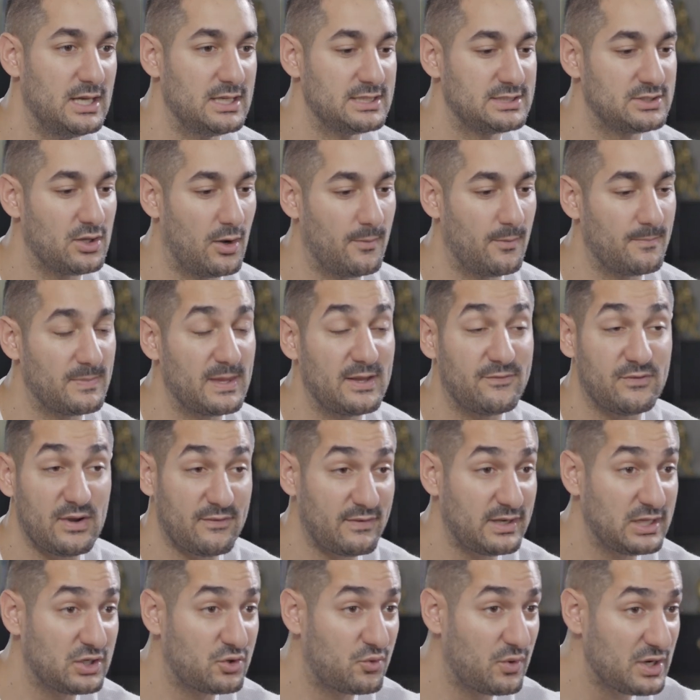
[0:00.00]
So if you
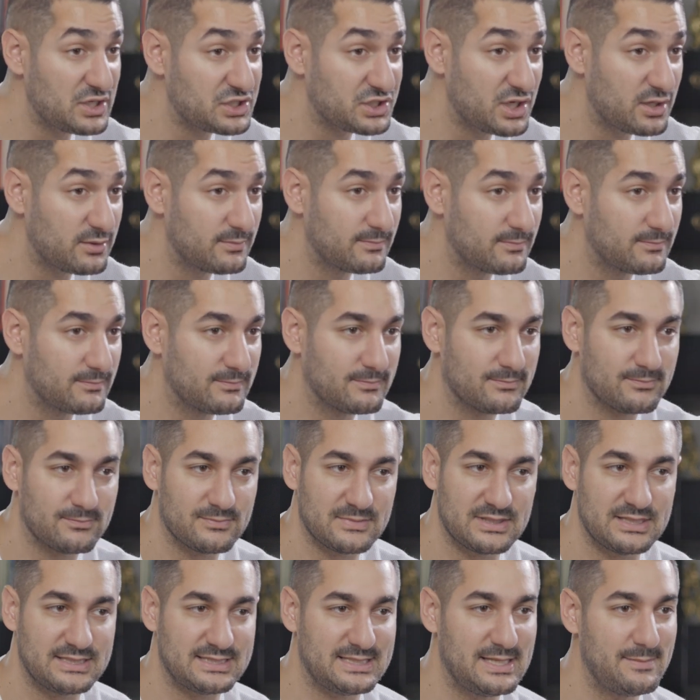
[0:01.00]
have any question,
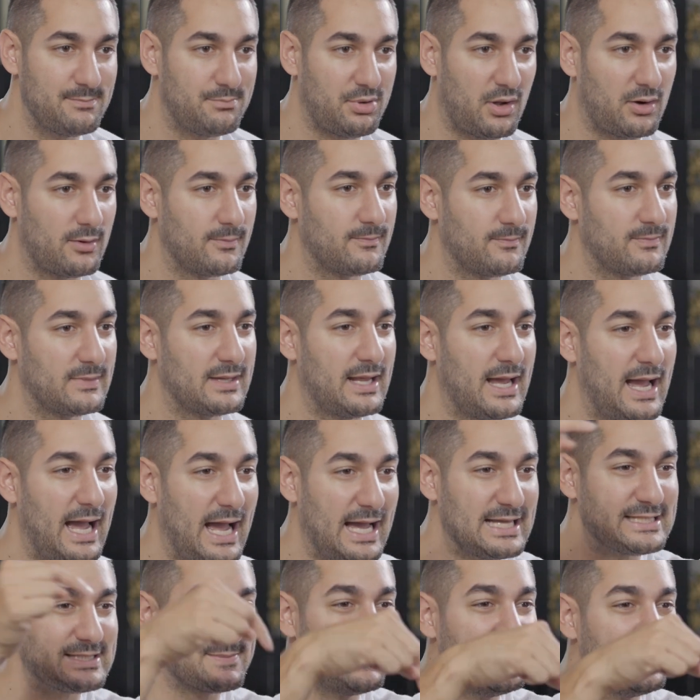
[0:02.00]
simple,
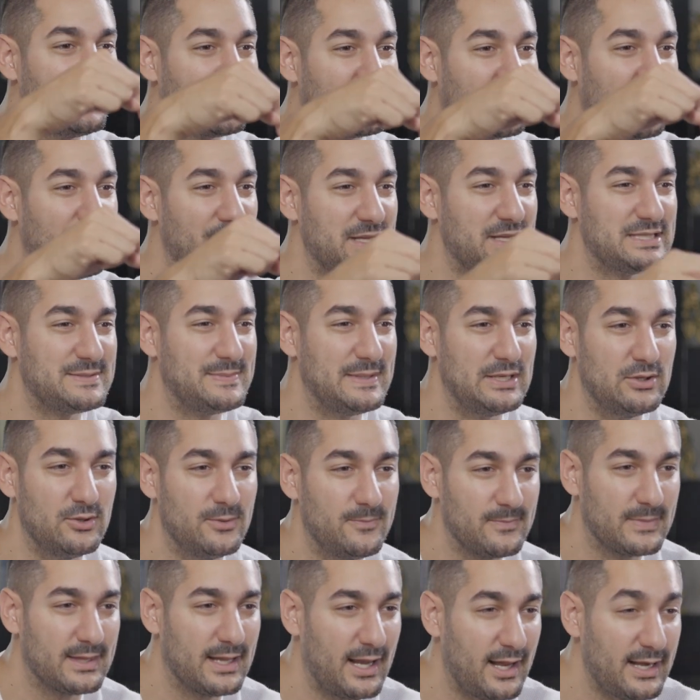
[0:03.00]
ask me in the comments
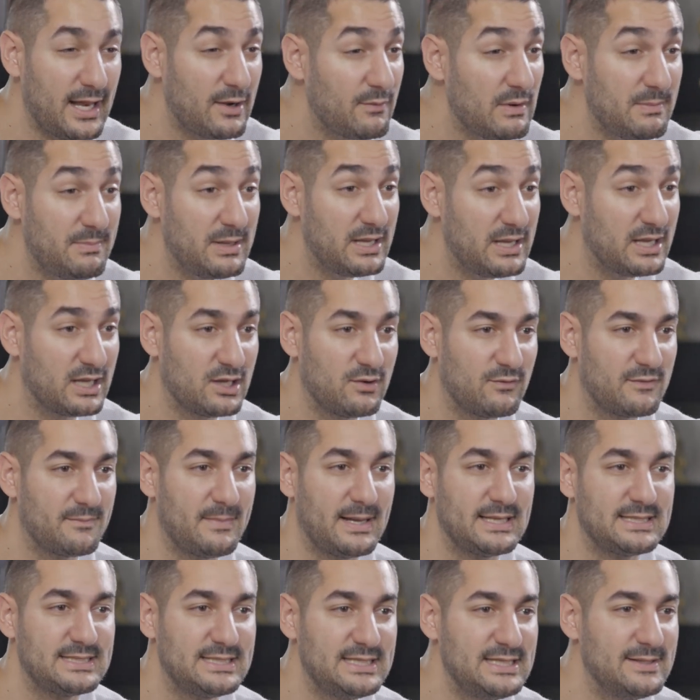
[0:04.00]
below and I will be here with
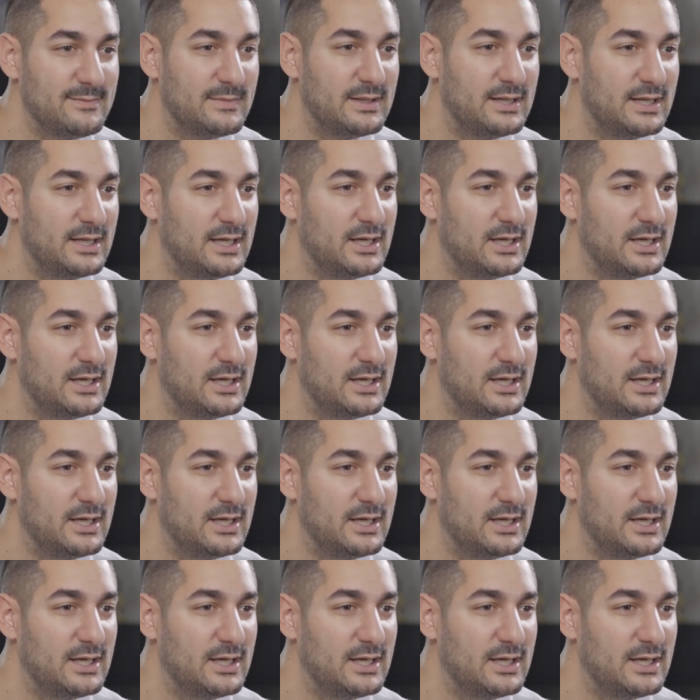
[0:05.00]
my team